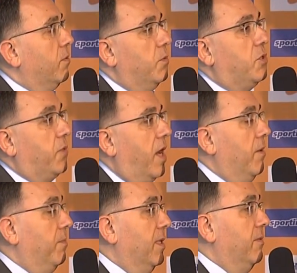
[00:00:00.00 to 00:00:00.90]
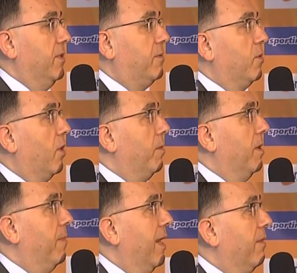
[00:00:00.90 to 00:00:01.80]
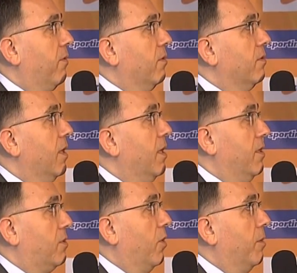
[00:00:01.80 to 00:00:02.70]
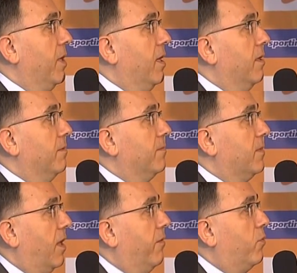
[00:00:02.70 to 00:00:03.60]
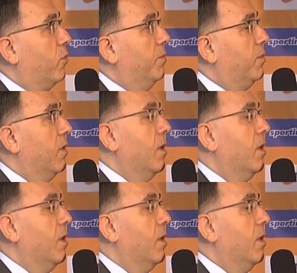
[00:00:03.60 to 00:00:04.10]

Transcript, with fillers: which I believe it's going to be Benetton, it's going to be a tough group.